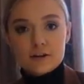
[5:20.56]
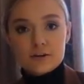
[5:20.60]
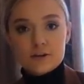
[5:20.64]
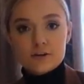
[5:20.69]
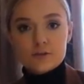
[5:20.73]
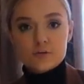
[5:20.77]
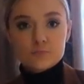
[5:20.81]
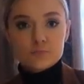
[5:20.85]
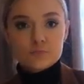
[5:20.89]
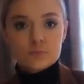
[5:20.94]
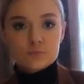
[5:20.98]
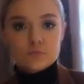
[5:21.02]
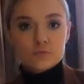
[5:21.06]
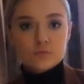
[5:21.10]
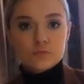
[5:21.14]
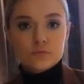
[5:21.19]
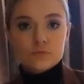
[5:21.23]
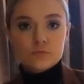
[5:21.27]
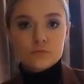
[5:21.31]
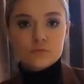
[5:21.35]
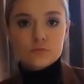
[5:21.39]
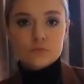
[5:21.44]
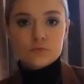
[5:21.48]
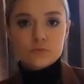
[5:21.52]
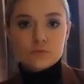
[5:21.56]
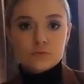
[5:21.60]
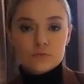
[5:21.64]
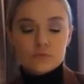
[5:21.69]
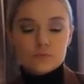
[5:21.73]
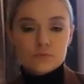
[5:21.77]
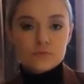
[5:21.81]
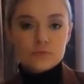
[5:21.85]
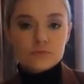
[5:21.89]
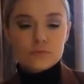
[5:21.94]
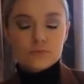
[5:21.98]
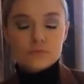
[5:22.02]
Excuse me, I've got a bit of a
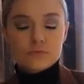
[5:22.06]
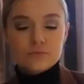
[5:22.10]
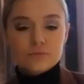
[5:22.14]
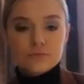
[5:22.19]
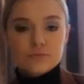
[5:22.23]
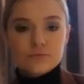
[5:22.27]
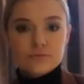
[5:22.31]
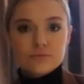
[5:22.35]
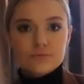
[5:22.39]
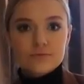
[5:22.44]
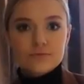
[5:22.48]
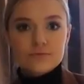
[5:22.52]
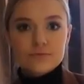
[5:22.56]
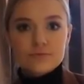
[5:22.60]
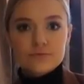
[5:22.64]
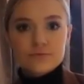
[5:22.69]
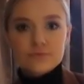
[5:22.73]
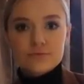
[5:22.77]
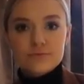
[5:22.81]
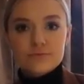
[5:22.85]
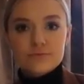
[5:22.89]
frog in my throat.